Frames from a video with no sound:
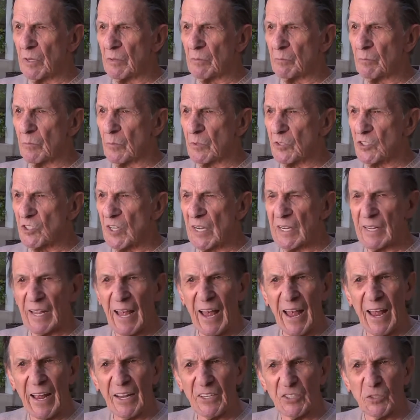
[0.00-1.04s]
Um, we shake
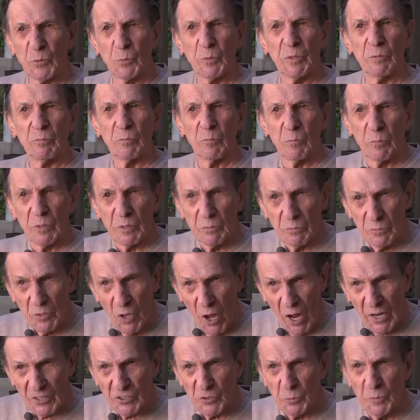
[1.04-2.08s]
hands, we, we
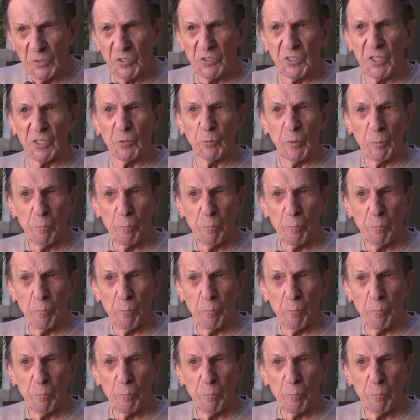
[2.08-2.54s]
nod to each other,